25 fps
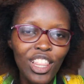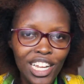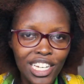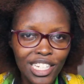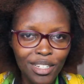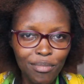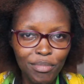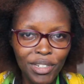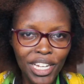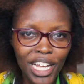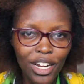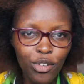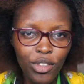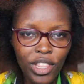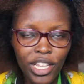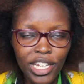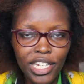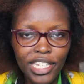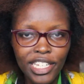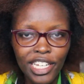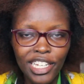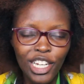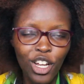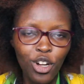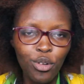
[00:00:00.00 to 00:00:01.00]
that I'm done with
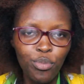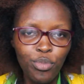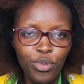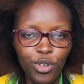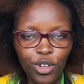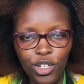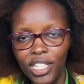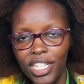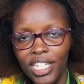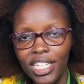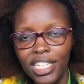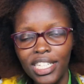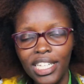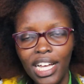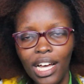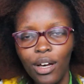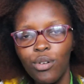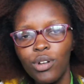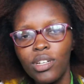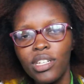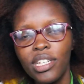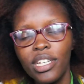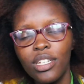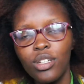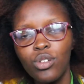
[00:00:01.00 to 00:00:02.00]
the takedown process, I
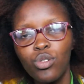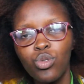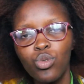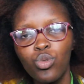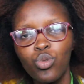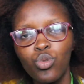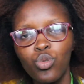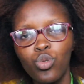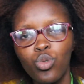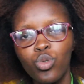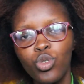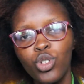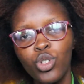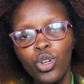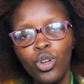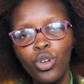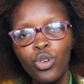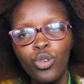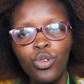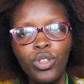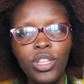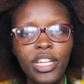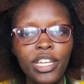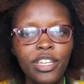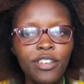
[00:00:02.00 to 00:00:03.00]
wanted to show
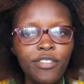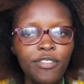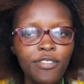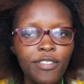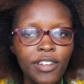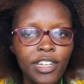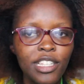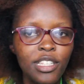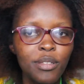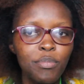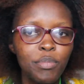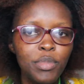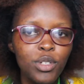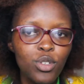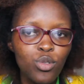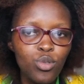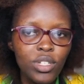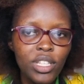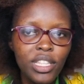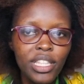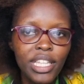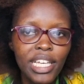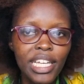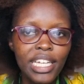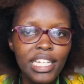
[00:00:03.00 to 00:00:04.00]
you the difference
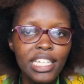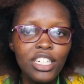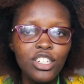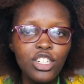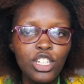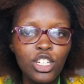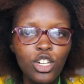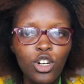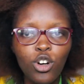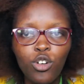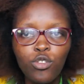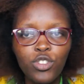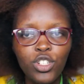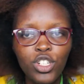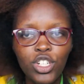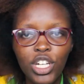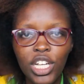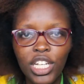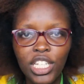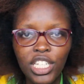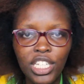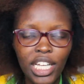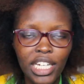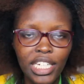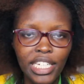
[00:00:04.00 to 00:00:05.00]
between the degree of
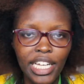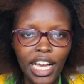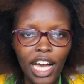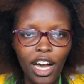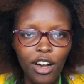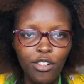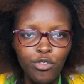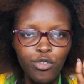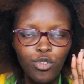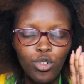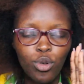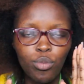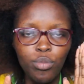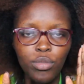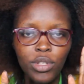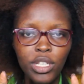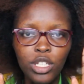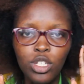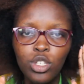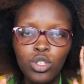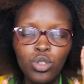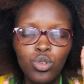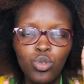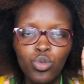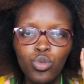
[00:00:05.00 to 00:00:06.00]
stretch that I have from
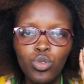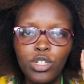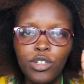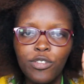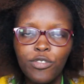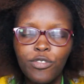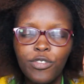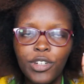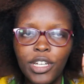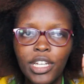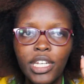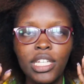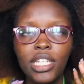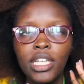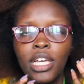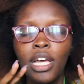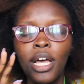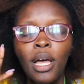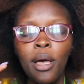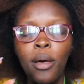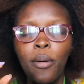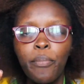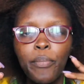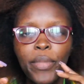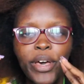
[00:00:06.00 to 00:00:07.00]
these two different
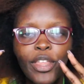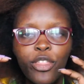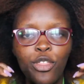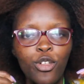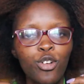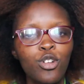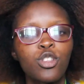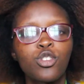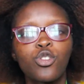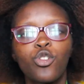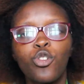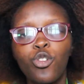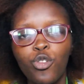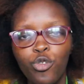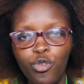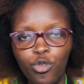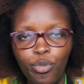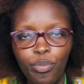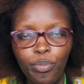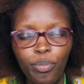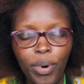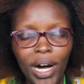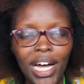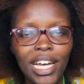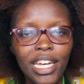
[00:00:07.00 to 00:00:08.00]
methods of
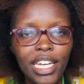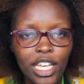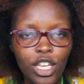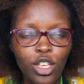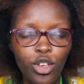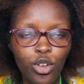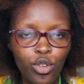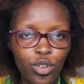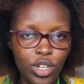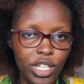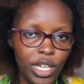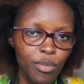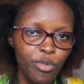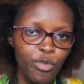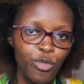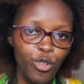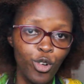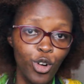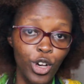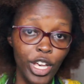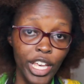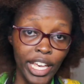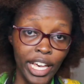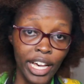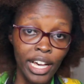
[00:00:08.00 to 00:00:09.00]
banding your type
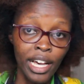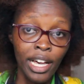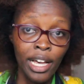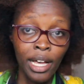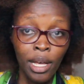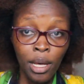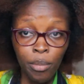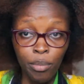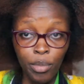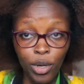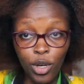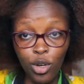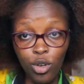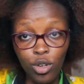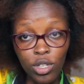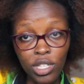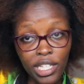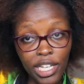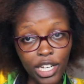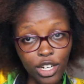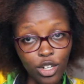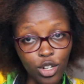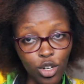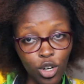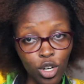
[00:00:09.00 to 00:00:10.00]
4 hair. Because
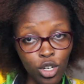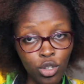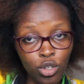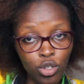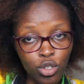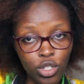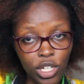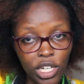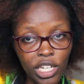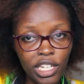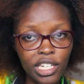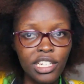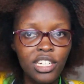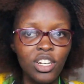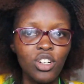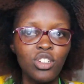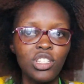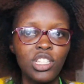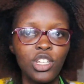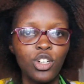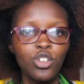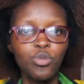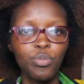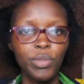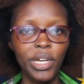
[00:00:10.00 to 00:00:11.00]
the dough usually drowns
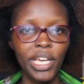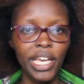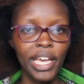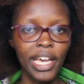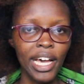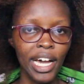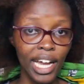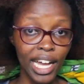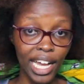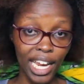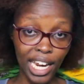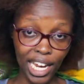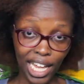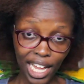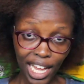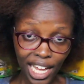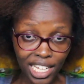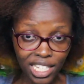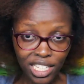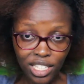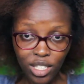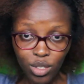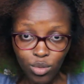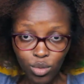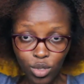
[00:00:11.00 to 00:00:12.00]
out my hair color, I
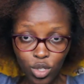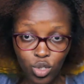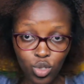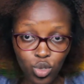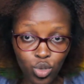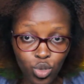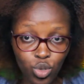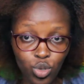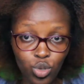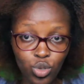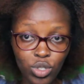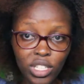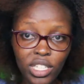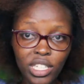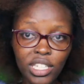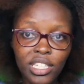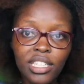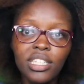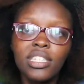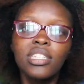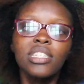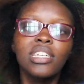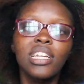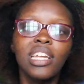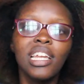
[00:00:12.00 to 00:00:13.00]
just want to use this
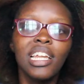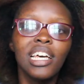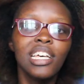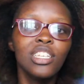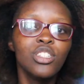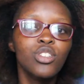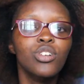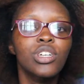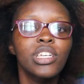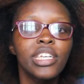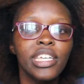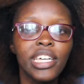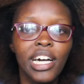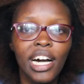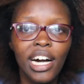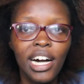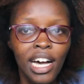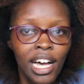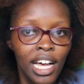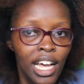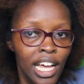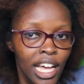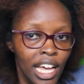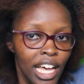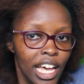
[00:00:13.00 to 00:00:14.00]
lasso here.
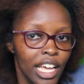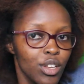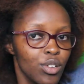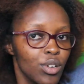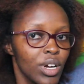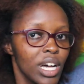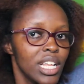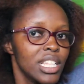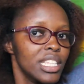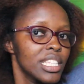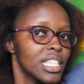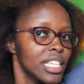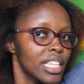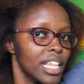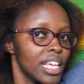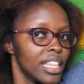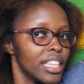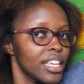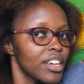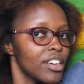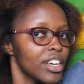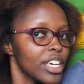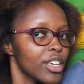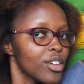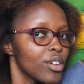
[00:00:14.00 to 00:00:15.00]
And you can see that
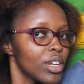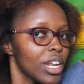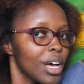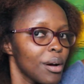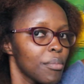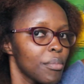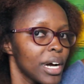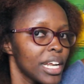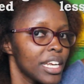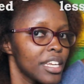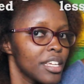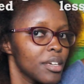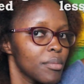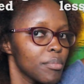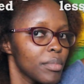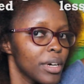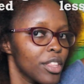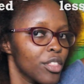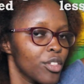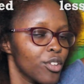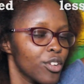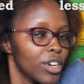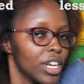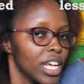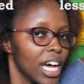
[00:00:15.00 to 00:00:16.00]
the regular banding
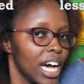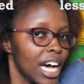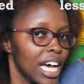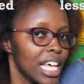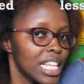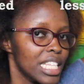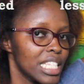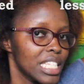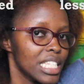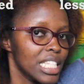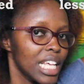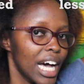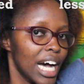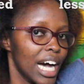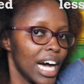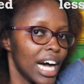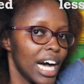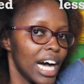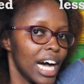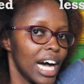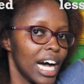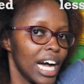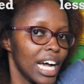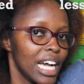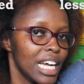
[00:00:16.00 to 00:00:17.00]
method has
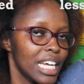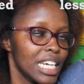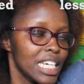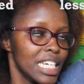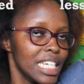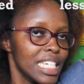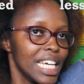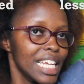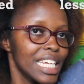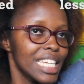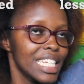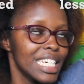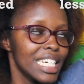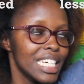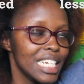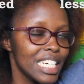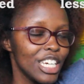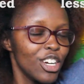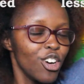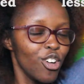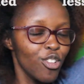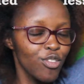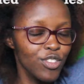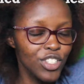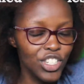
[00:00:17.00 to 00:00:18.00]
a greater degree
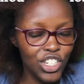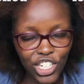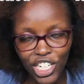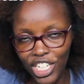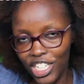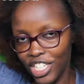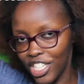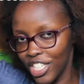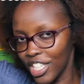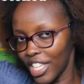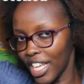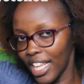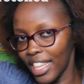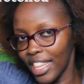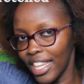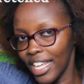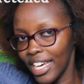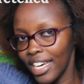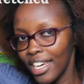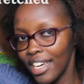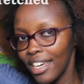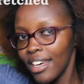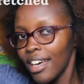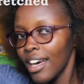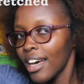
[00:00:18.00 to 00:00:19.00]
of stretch than
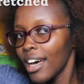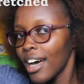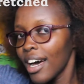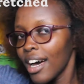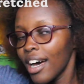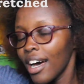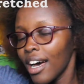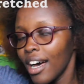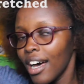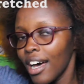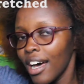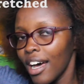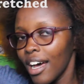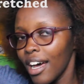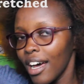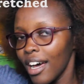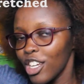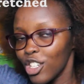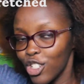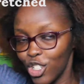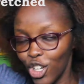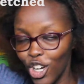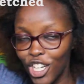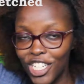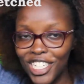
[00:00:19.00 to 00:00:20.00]
the
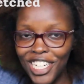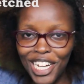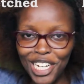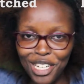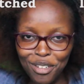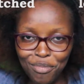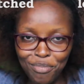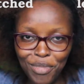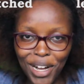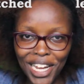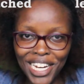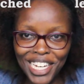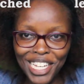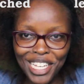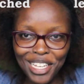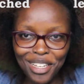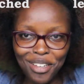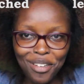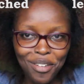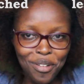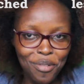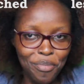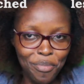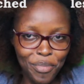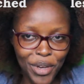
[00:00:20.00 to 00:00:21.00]
shortcut
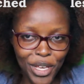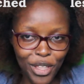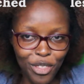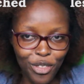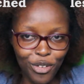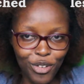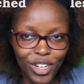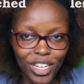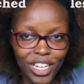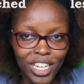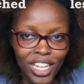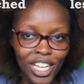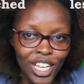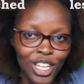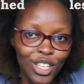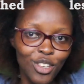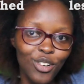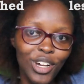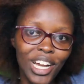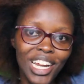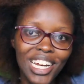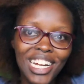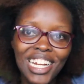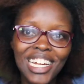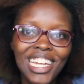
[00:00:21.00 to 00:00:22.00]
banding method. You
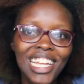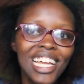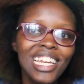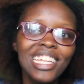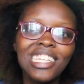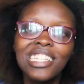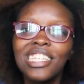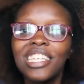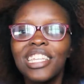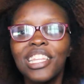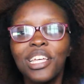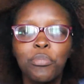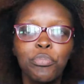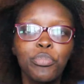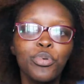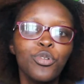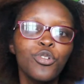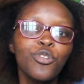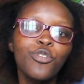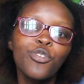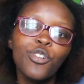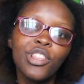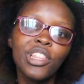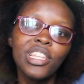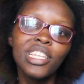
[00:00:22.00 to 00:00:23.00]
can clearly see the
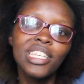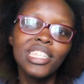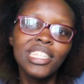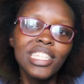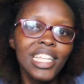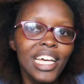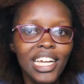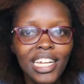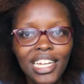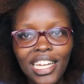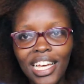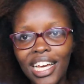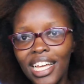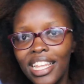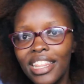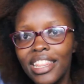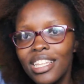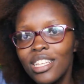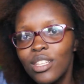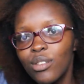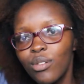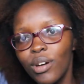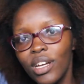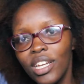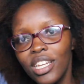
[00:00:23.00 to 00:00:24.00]
poof on this side, and
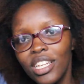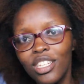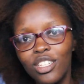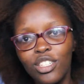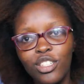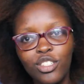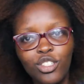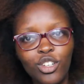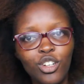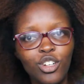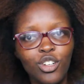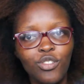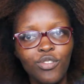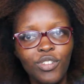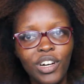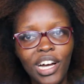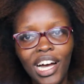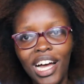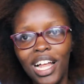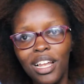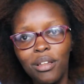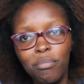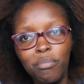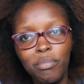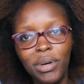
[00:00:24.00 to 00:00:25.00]
this one is sort of
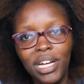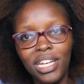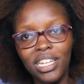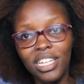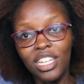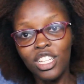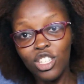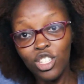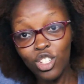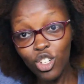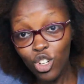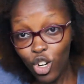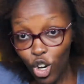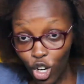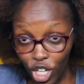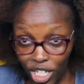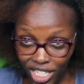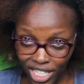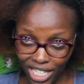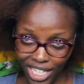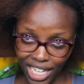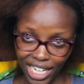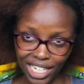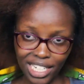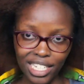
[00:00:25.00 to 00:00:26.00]
calm, but it's not
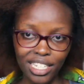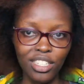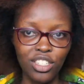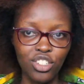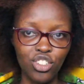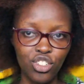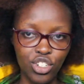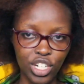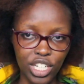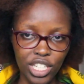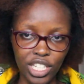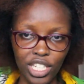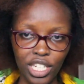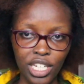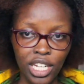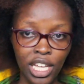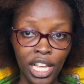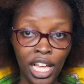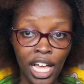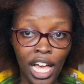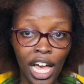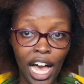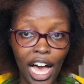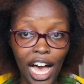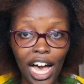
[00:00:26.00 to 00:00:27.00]
that stretched.
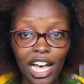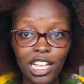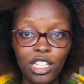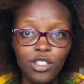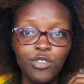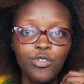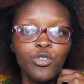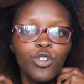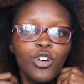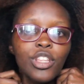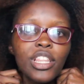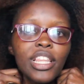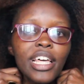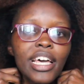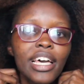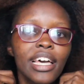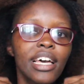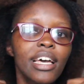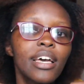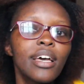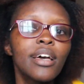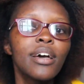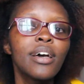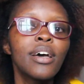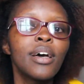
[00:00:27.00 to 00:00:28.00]
As for
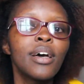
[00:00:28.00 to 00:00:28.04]
the